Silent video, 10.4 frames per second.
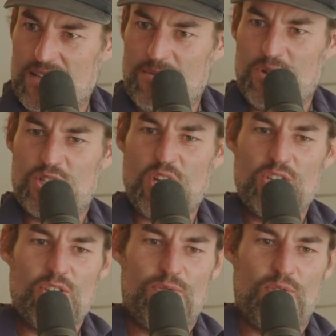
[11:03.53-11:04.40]
But
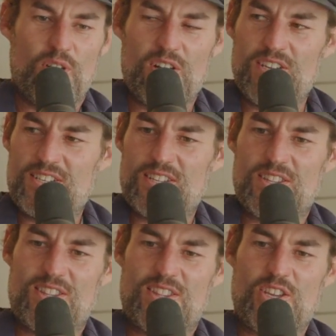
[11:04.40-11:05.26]
don't you find
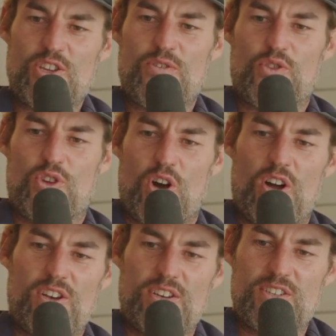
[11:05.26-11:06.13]
that you've
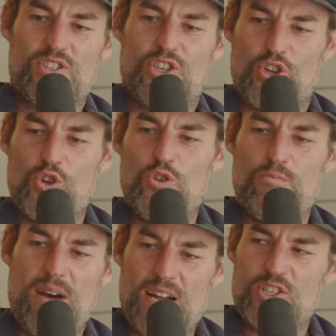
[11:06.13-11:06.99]
got too
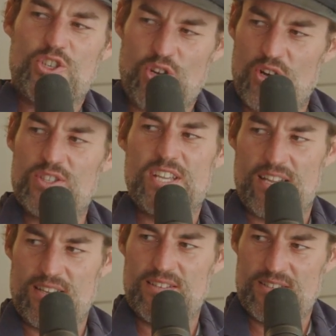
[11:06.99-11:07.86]
much content?